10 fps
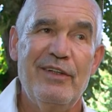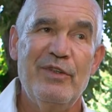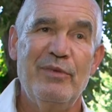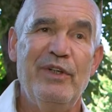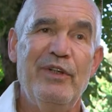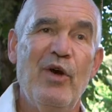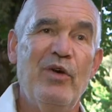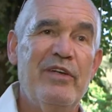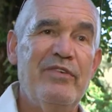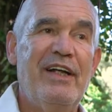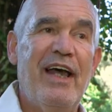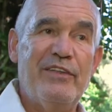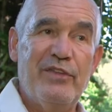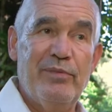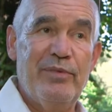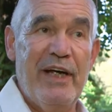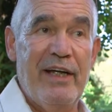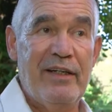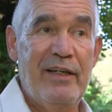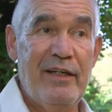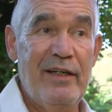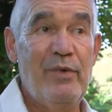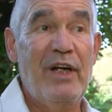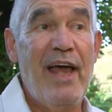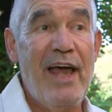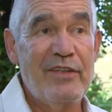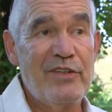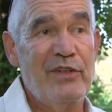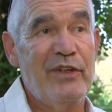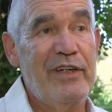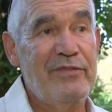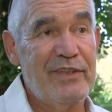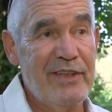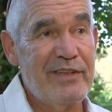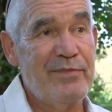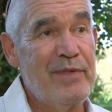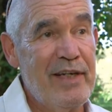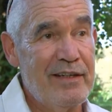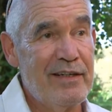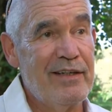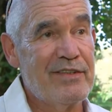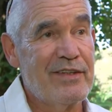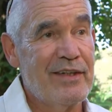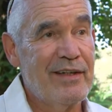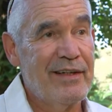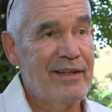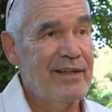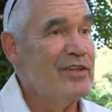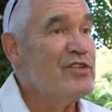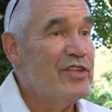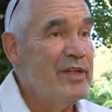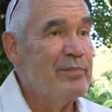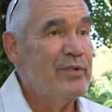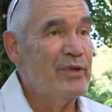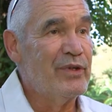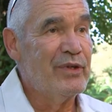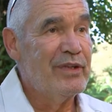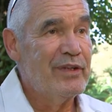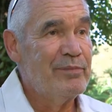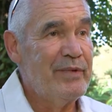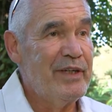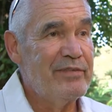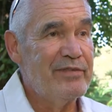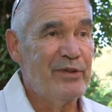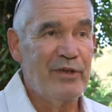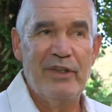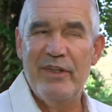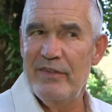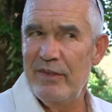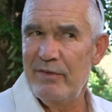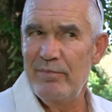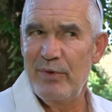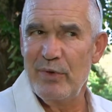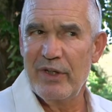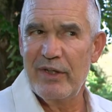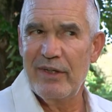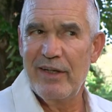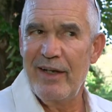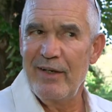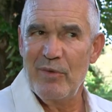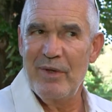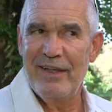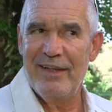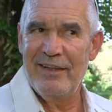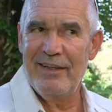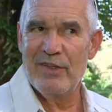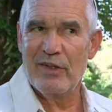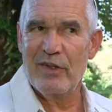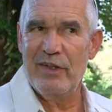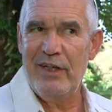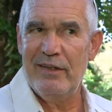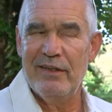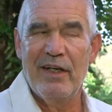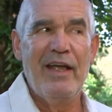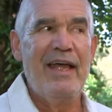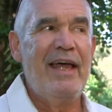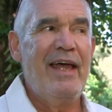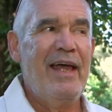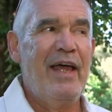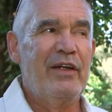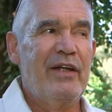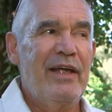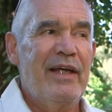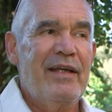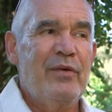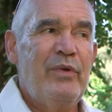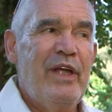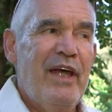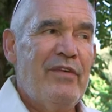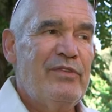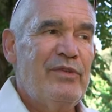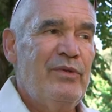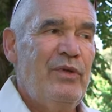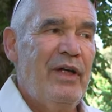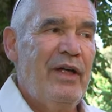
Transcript: You will know if he likes your bread. He will ask you if this meat is sheep or beef, or is it pork, and he's not going to eat it. And we have to